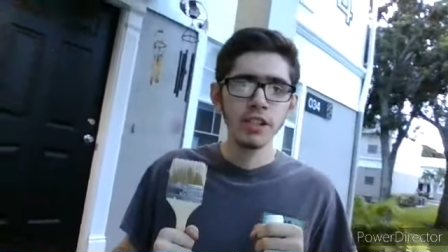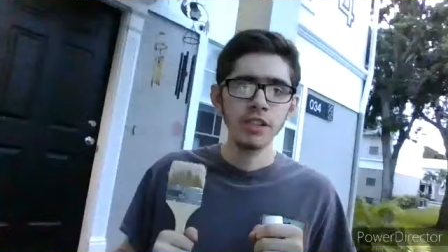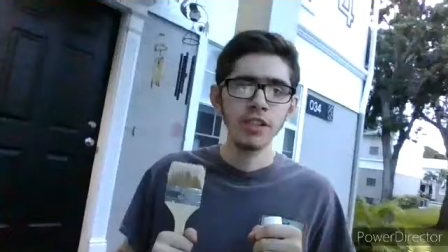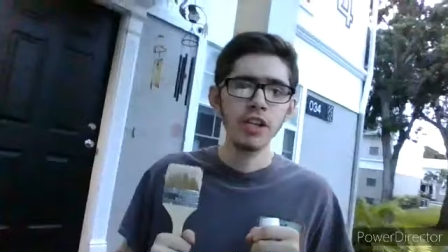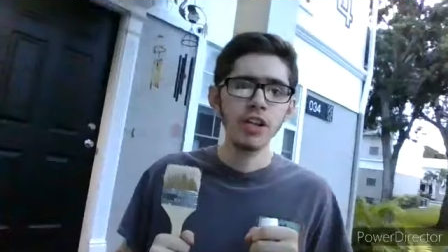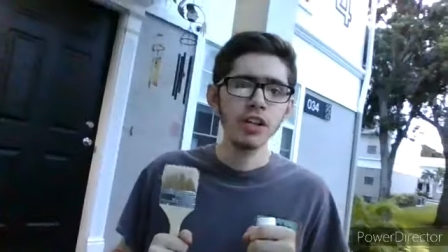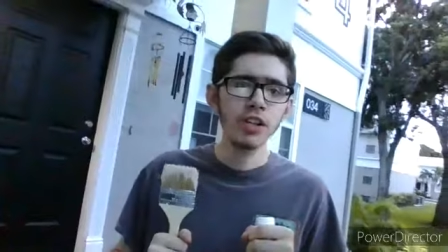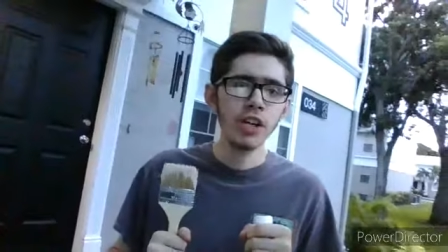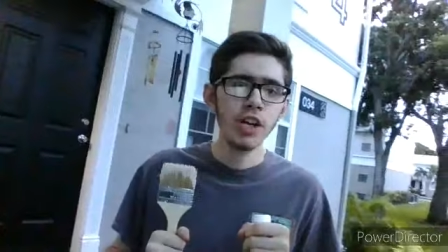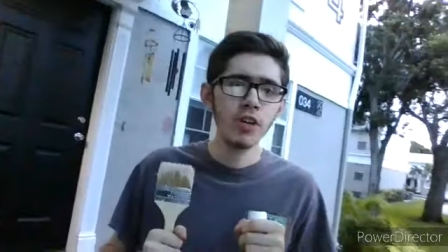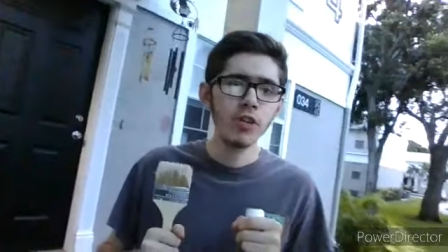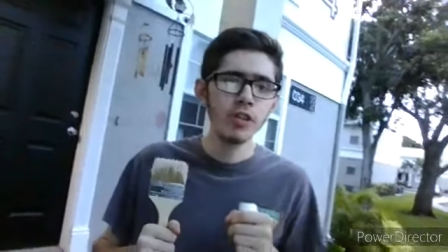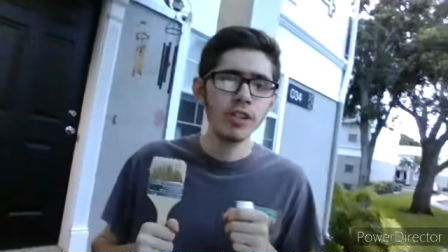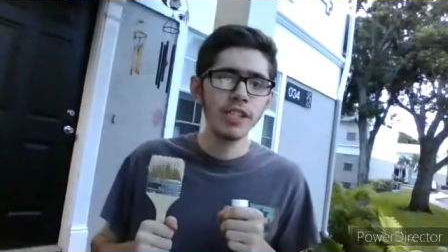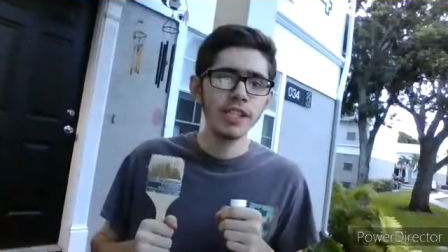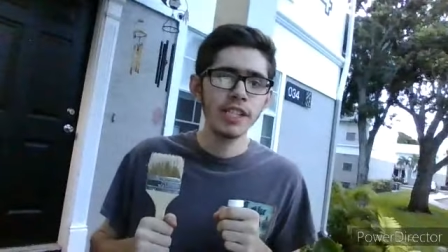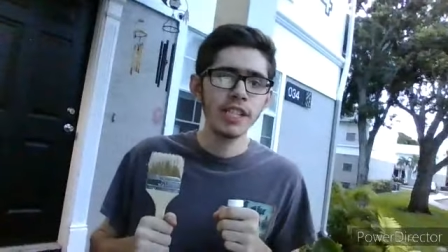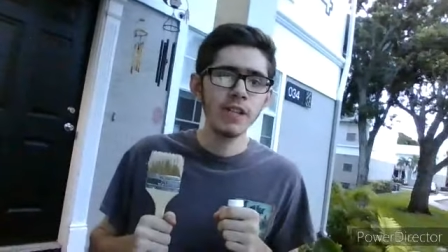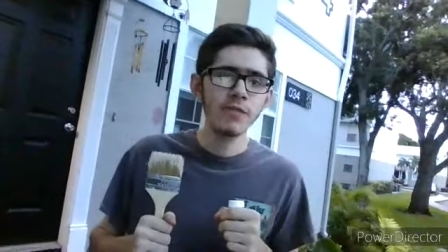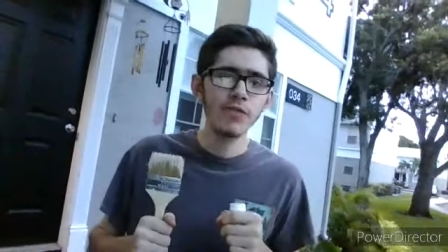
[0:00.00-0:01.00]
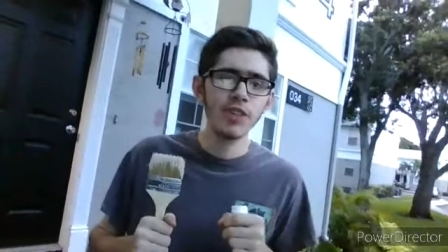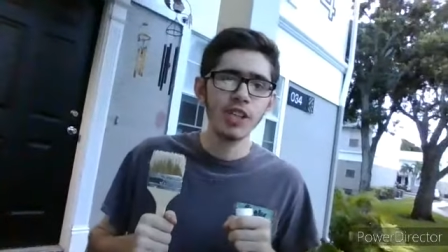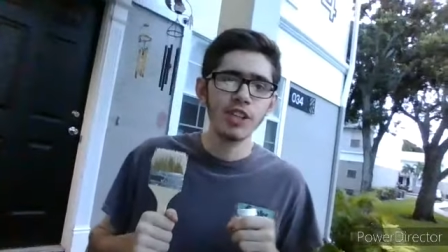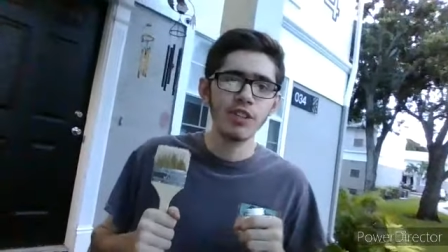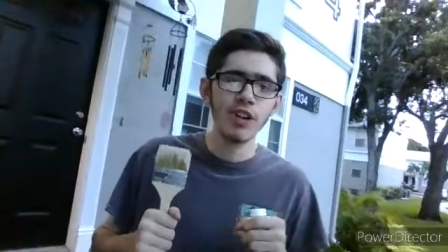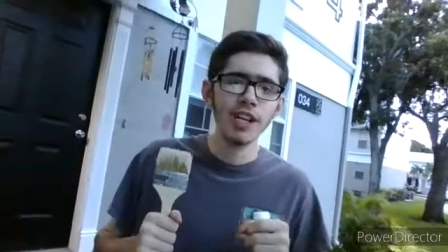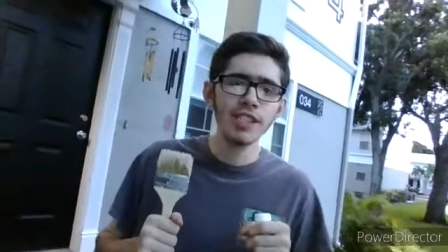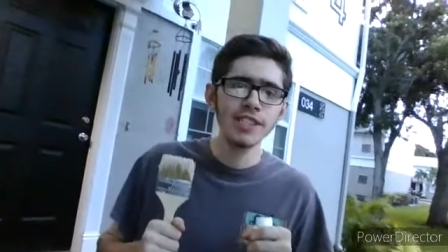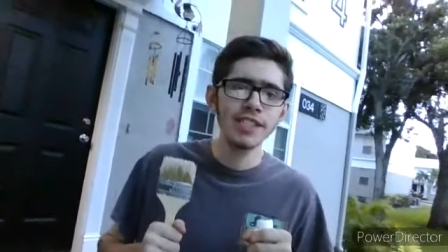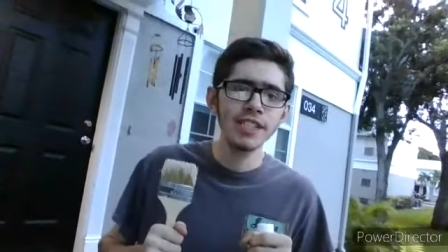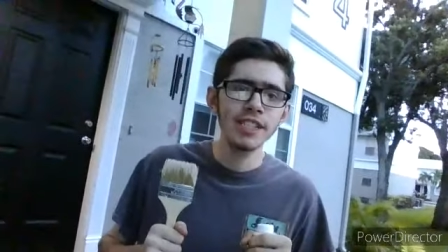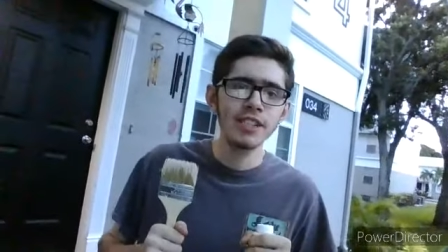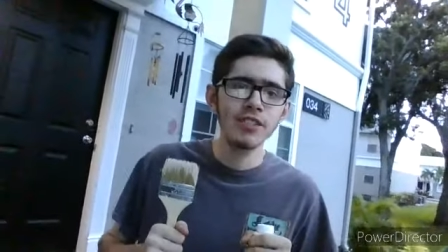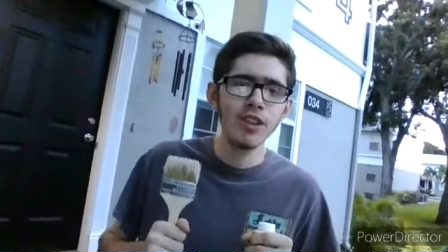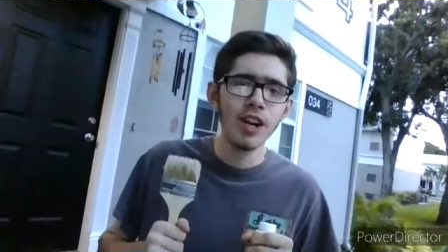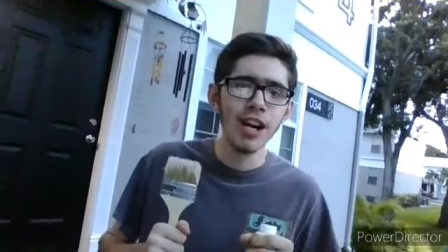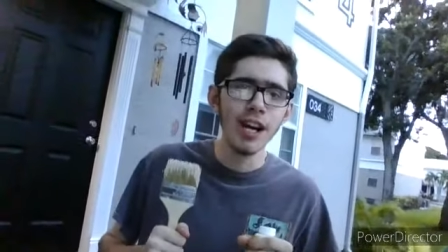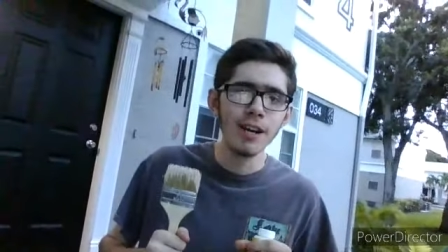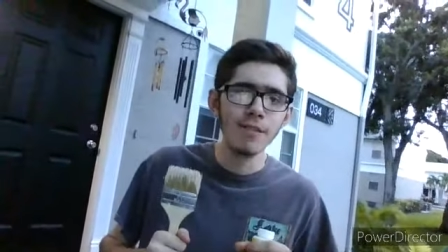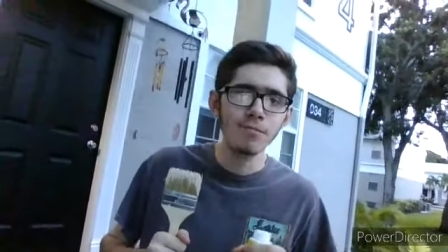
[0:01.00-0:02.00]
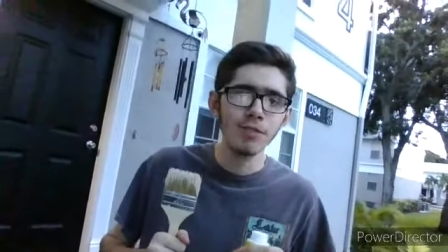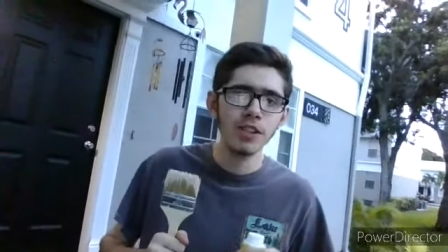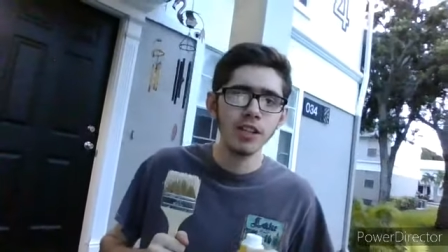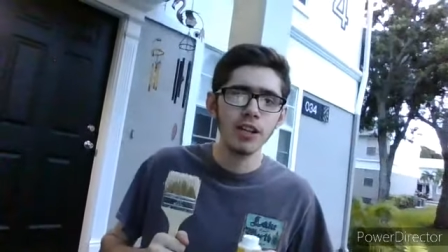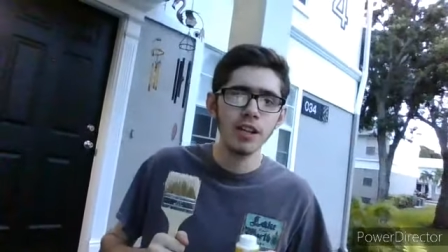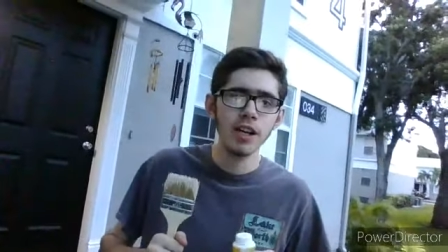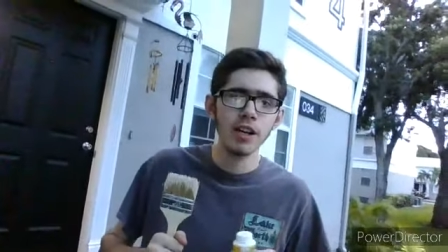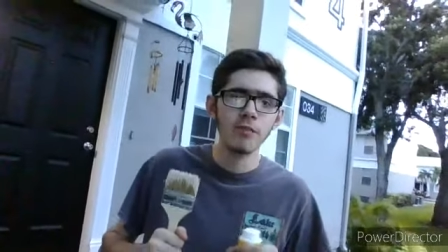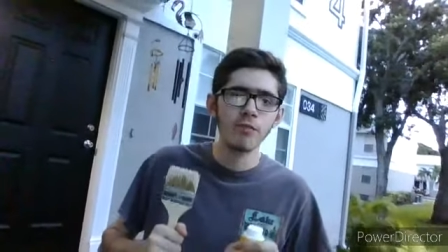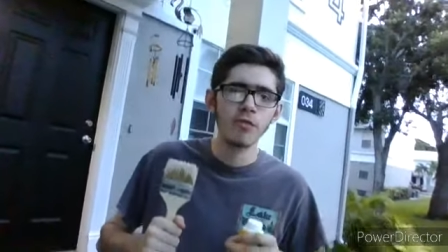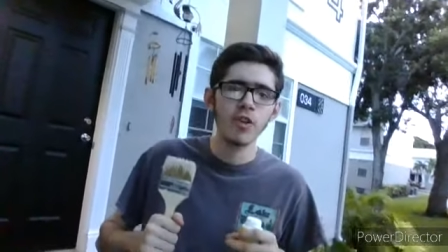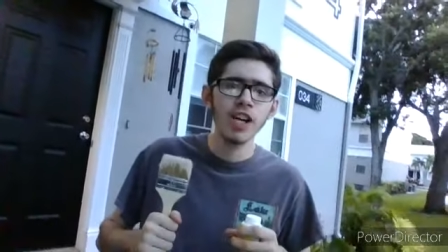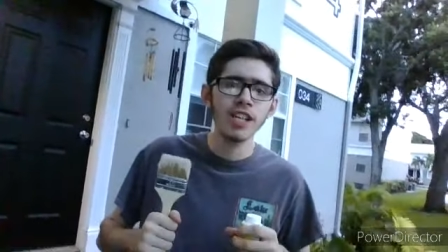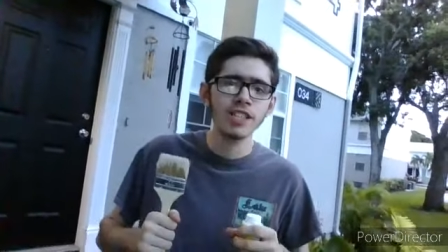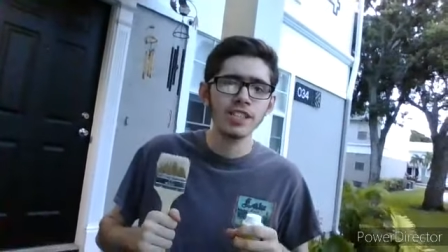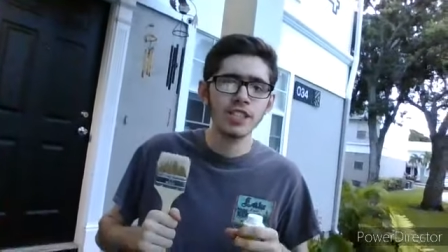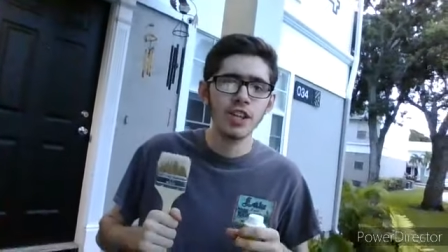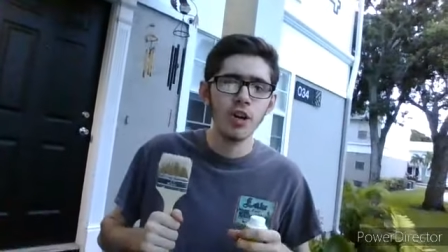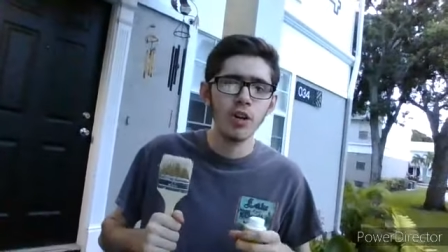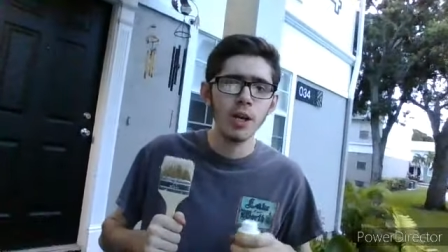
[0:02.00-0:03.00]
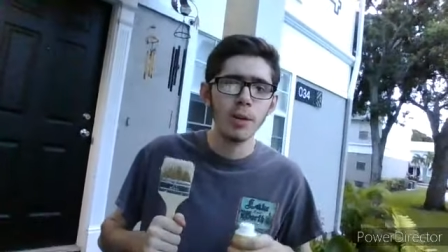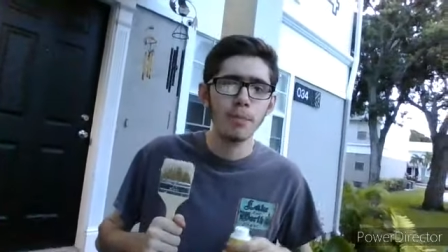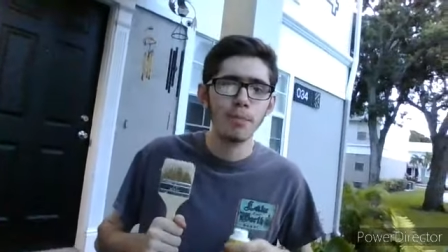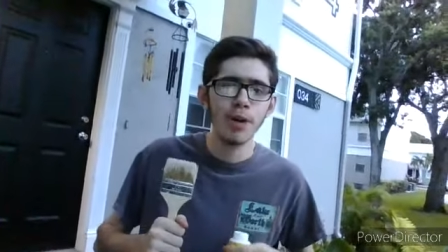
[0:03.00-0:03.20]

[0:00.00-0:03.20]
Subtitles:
you're going to give the Krusty Krab a fresh coat of